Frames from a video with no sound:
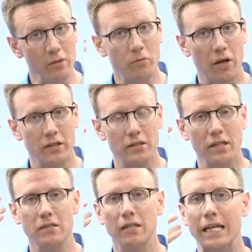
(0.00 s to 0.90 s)

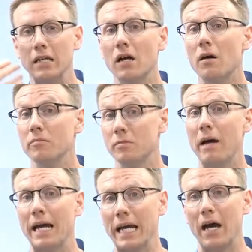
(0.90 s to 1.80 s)
processed, and it comes
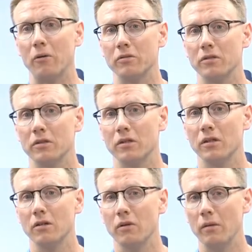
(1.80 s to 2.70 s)
back out.
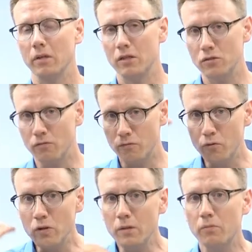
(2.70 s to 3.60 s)
Right? Because you
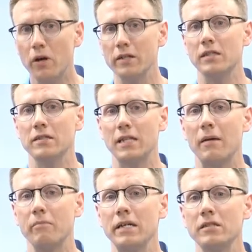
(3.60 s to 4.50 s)
fully process
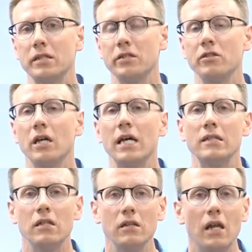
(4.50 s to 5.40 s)
that message,
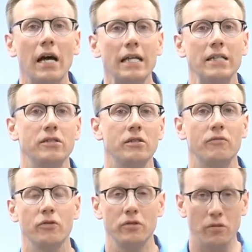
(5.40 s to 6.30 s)
it's a lot easier
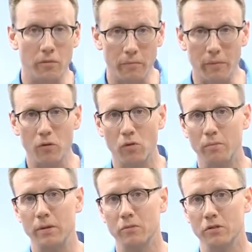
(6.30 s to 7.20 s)
for you to remember what
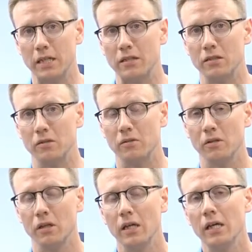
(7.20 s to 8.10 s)
people say to you.
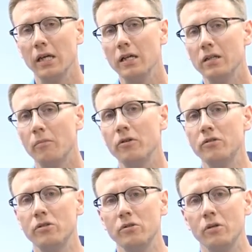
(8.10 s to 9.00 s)
Number
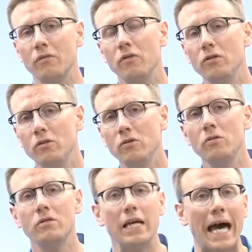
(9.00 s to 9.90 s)
2, if you
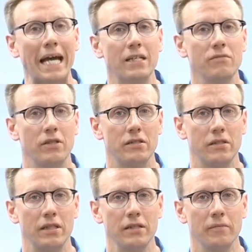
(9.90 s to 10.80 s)
use active
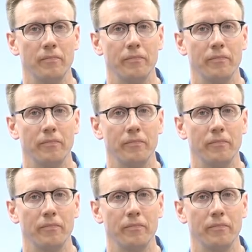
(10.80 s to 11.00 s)
listening,